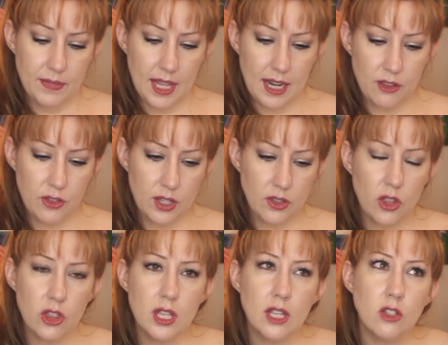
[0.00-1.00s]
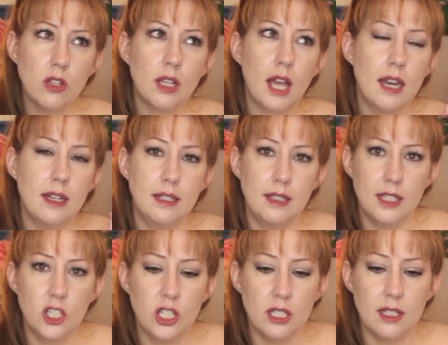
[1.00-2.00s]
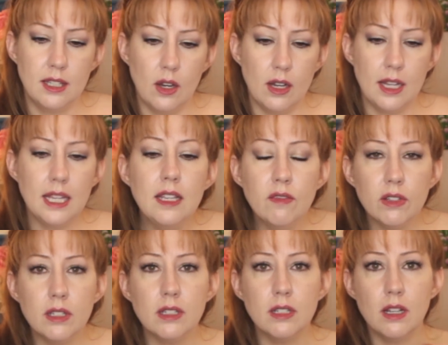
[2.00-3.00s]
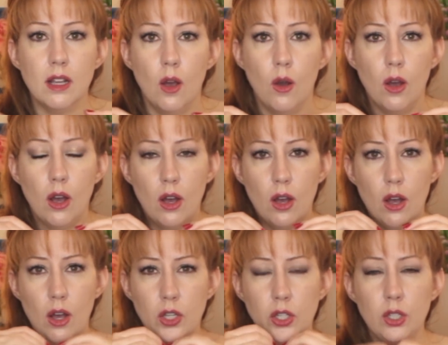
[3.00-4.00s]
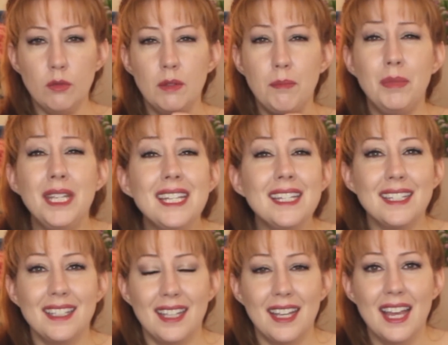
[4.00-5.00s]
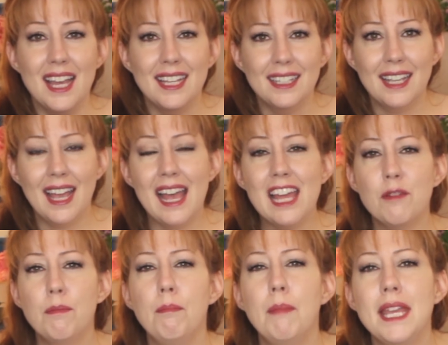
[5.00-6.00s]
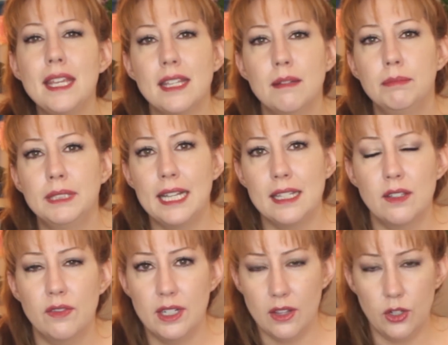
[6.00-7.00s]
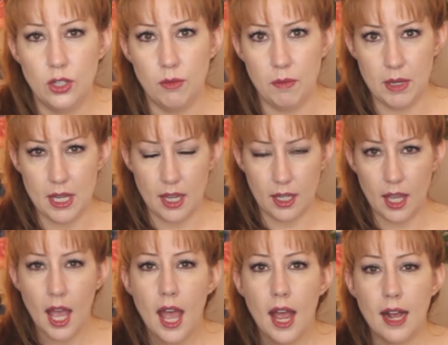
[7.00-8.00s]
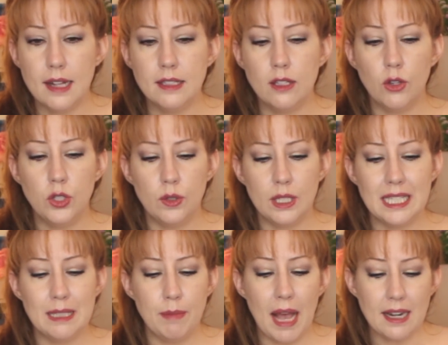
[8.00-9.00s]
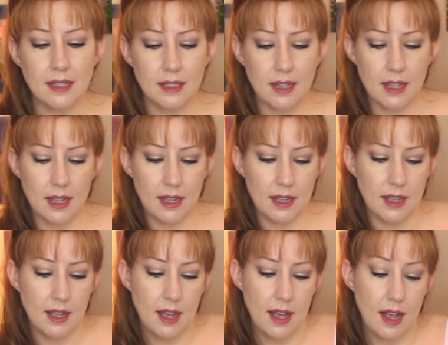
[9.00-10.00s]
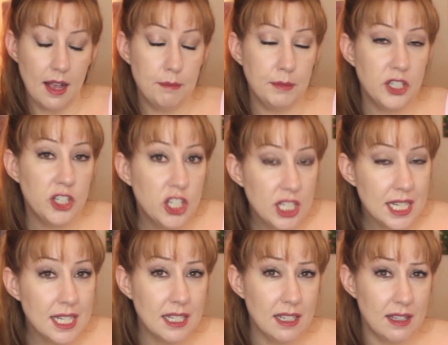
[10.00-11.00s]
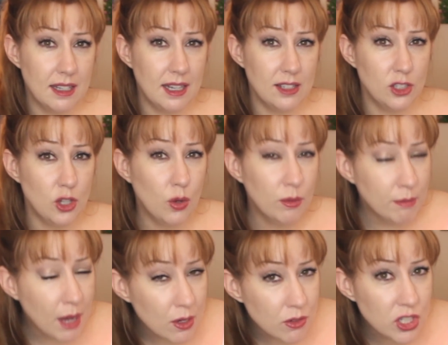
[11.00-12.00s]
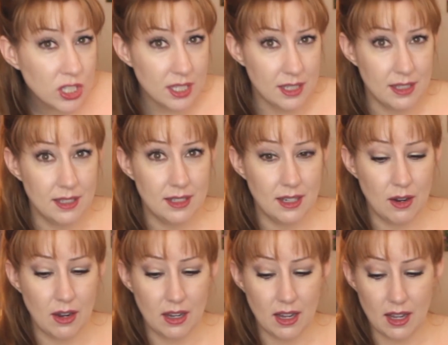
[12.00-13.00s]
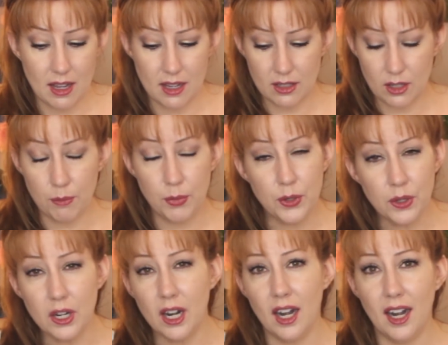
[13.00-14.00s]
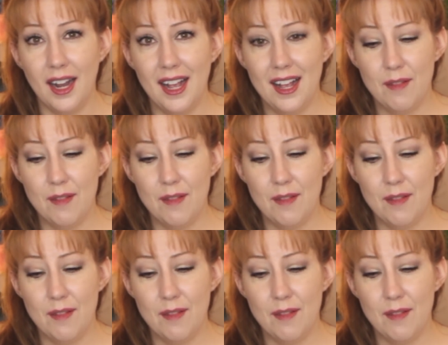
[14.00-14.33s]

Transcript: I think that these are the kind of decisions that even a human being can't make in place of another human being. And so to expect a machine that has no emotions, a computer,